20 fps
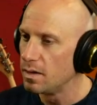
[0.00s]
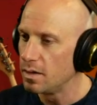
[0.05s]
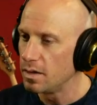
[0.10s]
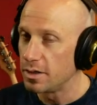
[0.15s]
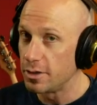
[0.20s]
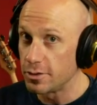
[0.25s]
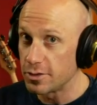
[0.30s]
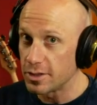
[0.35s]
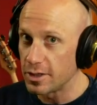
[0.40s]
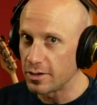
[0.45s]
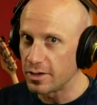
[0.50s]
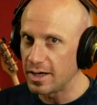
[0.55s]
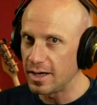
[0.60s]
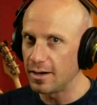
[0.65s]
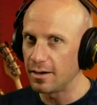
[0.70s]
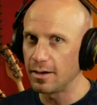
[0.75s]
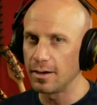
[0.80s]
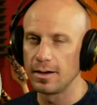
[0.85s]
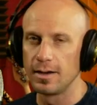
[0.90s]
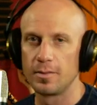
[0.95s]
Using your
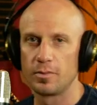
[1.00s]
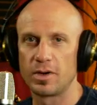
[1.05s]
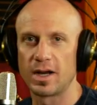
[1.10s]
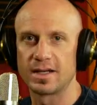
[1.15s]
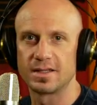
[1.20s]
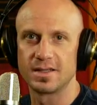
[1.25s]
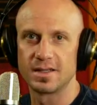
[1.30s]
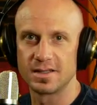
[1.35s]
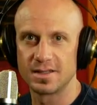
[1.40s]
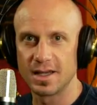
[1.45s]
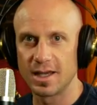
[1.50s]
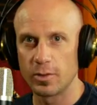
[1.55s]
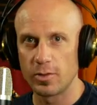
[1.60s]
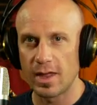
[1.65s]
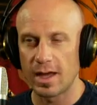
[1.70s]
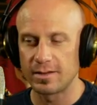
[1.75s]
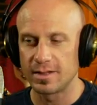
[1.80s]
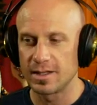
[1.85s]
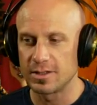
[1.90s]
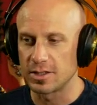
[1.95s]
ear, practicing singing
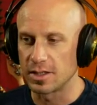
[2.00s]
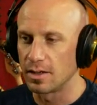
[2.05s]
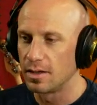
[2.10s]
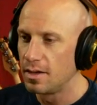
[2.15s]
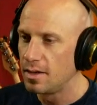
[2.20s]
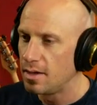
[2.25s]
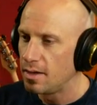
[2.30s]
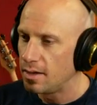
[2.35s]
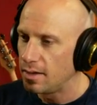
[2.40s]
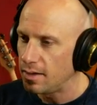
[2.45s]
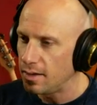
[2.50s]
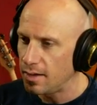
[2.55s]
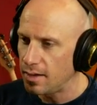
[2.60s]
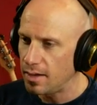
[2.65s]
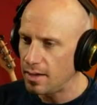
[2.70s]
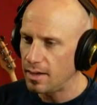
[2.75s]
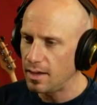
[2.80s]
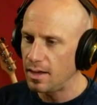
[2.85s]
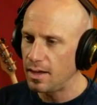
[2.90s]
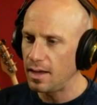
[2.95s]
without tension.
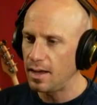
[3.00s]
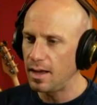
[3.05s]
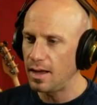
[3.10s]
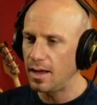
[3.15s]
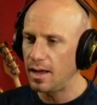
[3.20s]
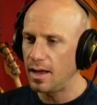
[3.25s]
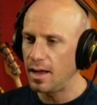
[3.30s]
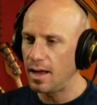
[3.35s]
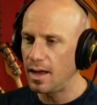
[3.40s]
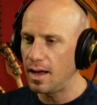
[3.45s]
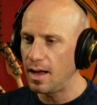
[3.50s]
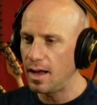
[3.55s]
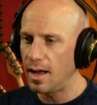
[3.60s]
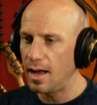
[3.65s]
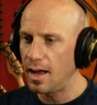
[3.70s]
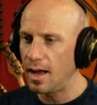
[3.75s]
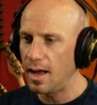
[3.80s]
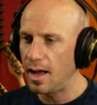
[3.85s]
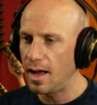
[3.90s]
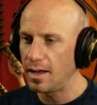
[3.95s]

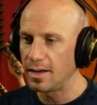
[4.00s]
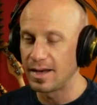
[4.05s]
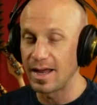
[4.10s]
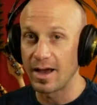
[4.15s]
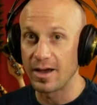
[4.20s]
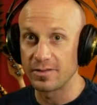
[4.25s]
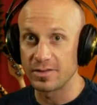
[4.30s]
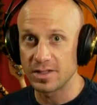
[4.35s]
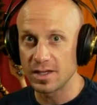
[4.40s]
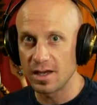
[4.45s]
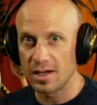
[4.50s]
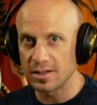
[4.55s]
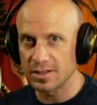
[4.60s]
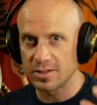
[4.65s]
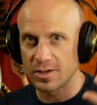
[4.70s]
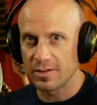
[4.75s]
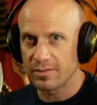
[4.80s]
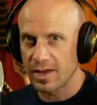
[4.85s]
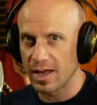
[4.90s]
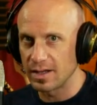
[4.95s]
Now I've sung,
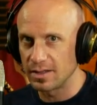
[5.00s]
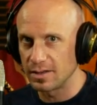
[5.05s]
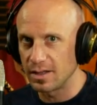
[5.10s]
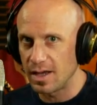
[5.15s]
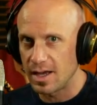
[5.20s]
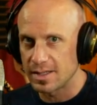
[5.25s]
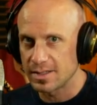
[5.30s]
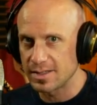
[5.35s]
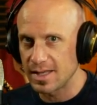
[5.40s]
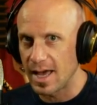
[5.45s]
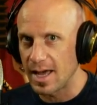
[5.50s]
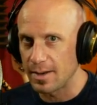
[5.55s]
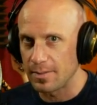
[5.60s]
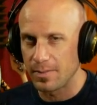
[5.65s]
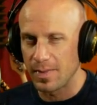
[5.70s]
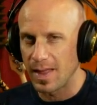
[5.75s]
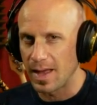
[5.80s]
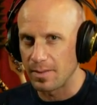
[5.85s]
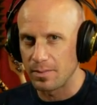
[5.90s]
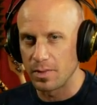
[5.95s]
so I've kind of lost that,
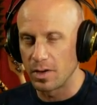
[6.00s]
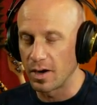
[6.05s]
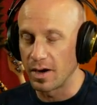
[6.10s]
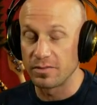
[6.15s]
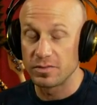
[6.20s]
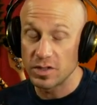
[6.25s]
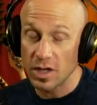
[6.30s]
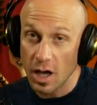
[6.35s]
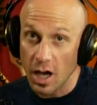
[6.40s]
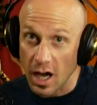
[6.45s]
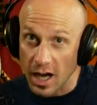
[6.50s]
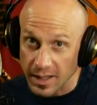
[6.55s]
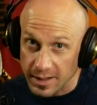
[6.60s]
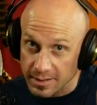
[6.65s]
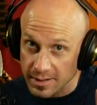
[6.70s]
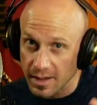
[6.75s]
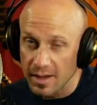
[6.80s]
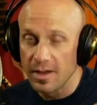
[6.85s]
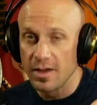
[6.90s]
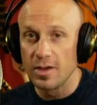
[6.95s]
or I've
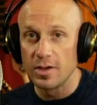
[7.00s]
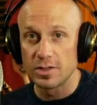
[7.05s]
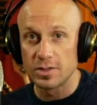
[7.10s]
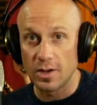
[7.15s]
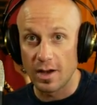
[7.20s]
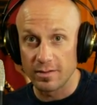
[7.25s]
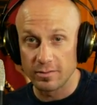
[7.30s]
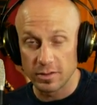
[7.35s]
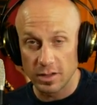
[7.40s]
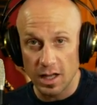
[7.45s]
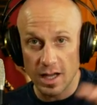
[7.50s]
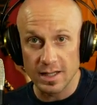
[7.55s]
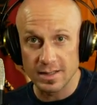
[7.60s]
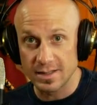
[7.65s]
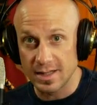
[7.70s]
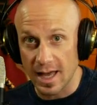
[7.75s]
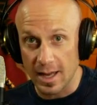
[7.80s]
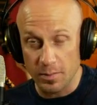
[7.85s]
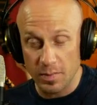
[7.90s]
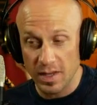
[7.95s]
talked, so I've lost
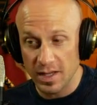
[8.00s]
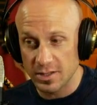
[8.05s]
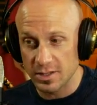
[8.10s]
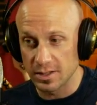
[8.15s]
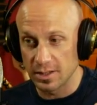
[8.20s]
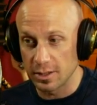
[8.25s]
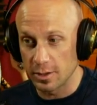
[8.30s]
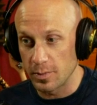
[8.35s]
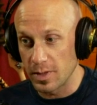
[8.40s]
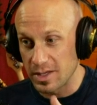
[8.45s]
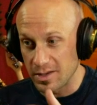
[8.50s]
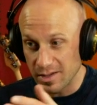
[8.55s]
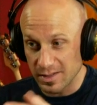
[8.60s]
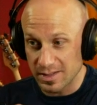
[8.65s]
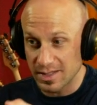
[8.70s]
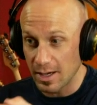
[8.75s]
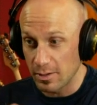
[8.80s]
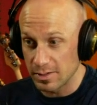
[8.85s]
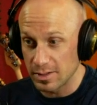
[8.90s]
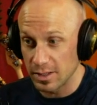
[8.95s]
that pitch a little bit. You can
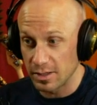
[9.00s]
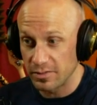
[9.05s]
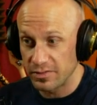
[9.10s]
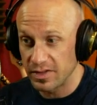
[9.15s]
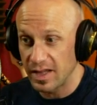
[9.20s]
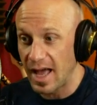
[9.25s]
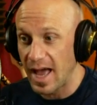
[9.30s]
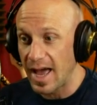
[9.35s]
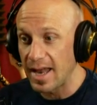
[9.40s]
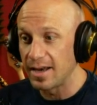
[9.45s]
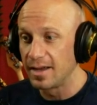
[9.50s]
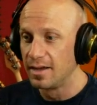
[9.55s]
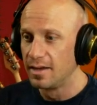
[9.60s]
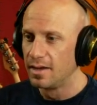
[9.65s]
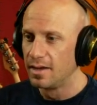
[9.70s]
see I was a little flat.